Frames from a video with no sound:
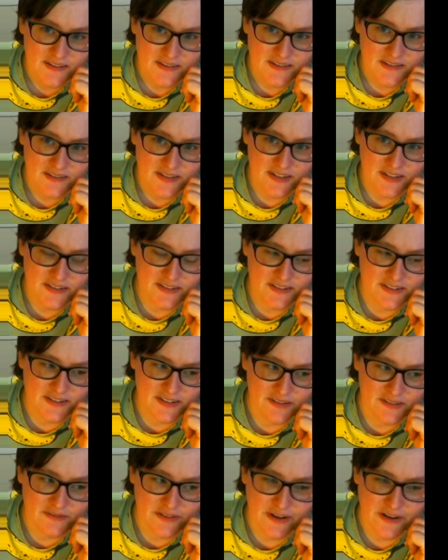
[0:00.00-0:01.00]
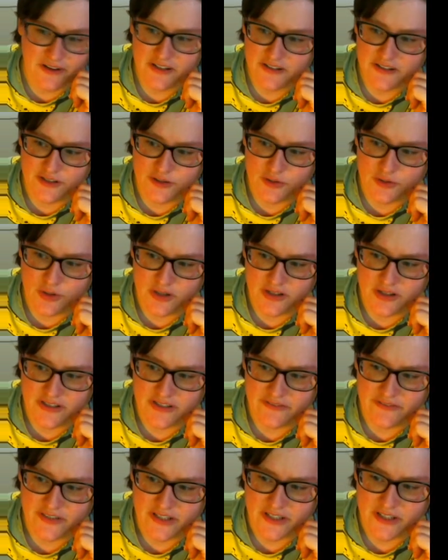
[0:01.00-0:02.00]
This is a very low quality
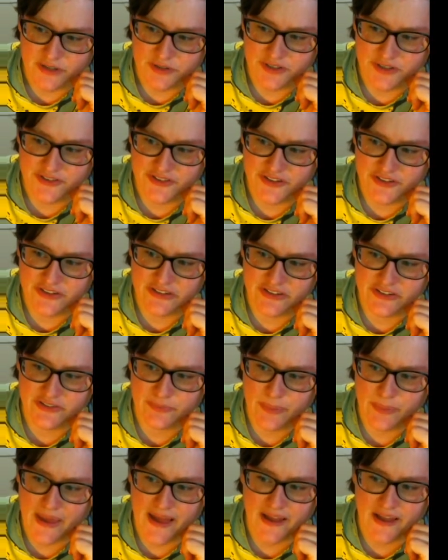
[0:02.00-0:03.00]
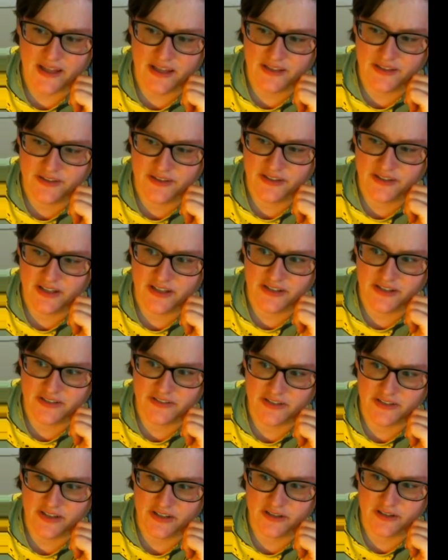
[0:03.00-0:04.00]
video because this is back in the days
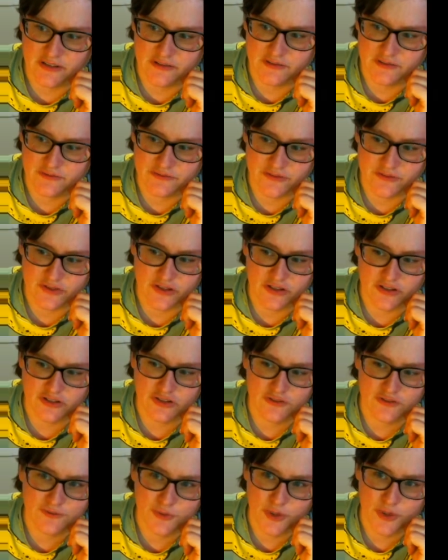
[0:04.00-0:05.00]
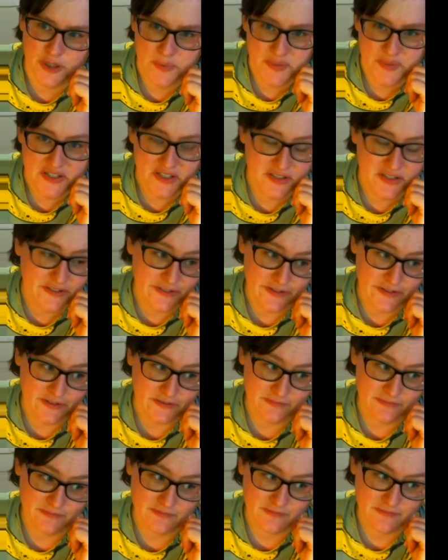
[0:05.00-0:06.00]
of the 240p's.
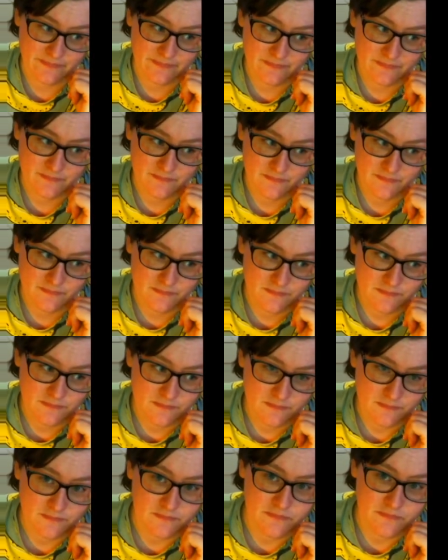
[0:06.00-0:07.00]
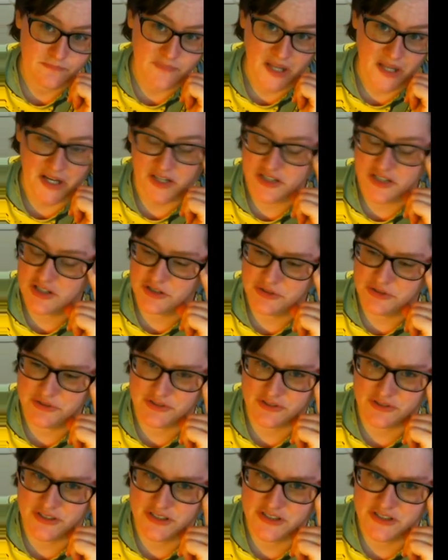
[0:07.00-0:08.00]
I can show you a
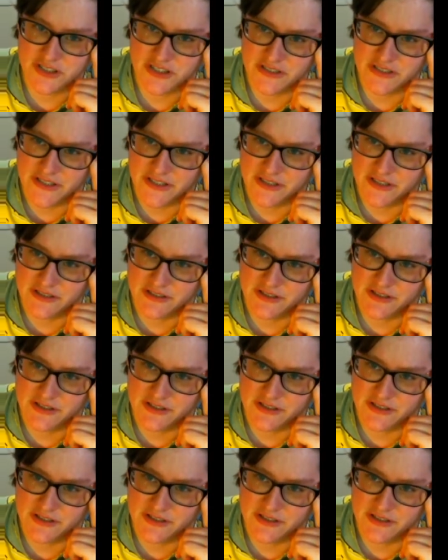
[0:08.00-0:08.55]
screenshot later.